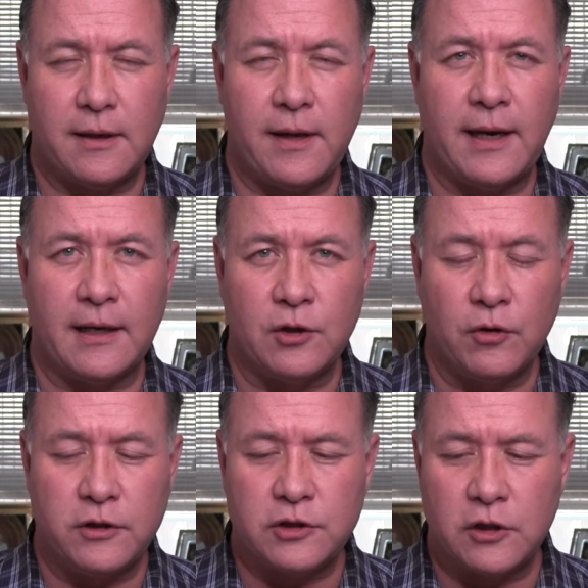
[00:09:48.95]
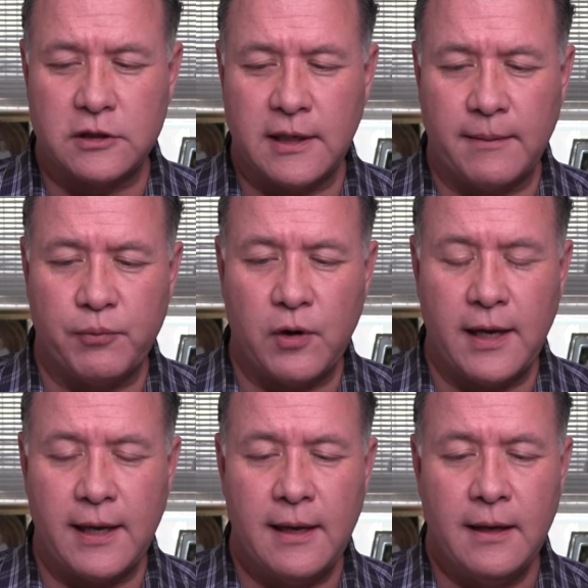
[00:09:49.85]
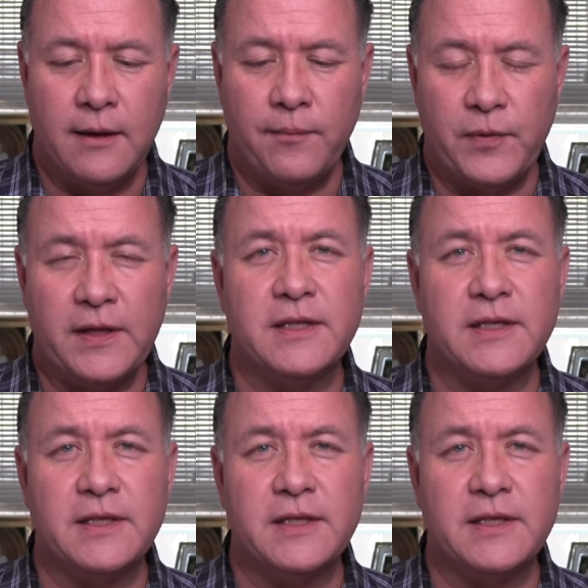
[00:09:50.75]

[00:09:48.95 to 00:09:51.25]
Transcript: and I'd go to the church and I'd pray in